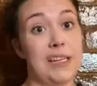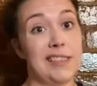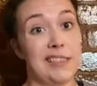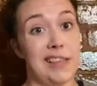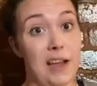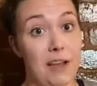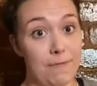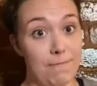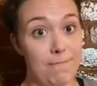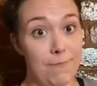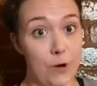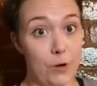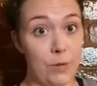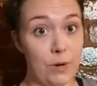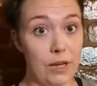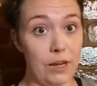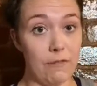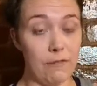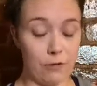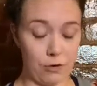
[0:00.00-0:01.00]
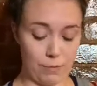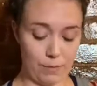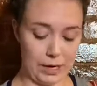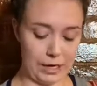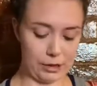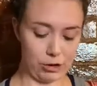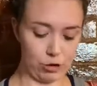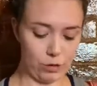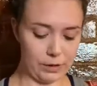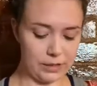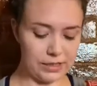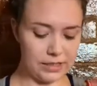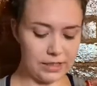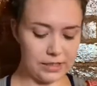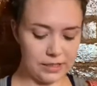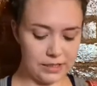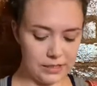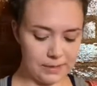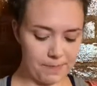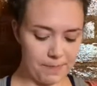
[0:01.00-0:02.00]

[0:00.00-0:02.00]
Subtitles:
I'm voting for my choices.